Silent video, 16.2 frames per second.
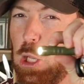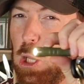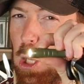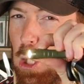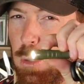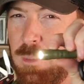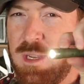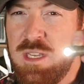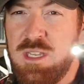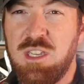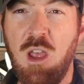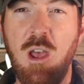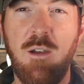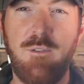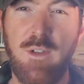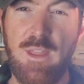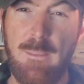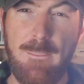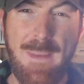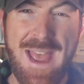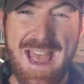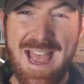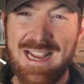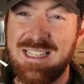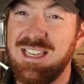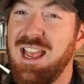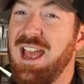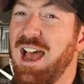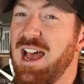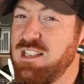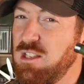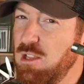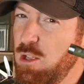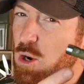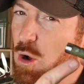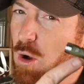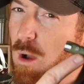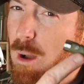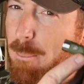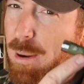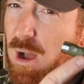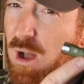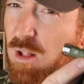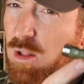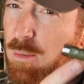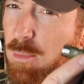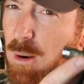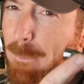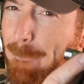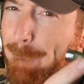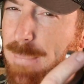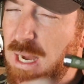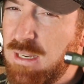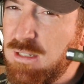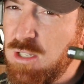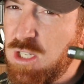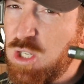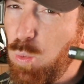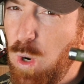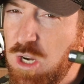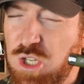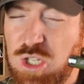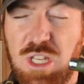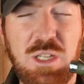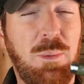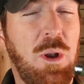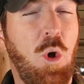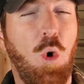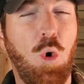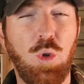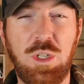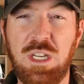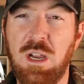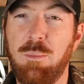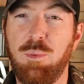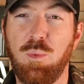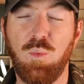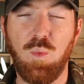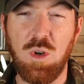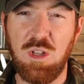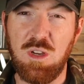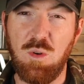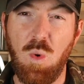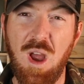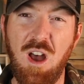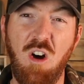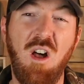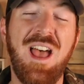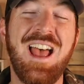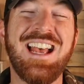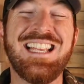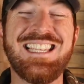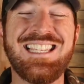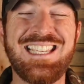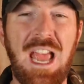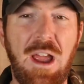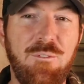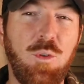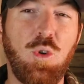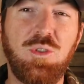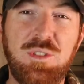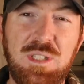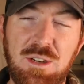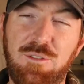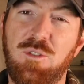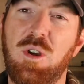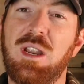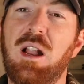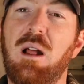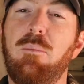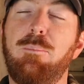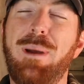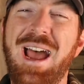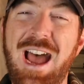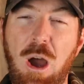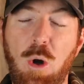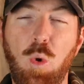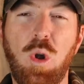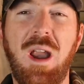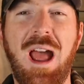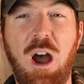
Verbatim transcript: lumens for the max, has a little polymer button switch that's been holding up really well, several different power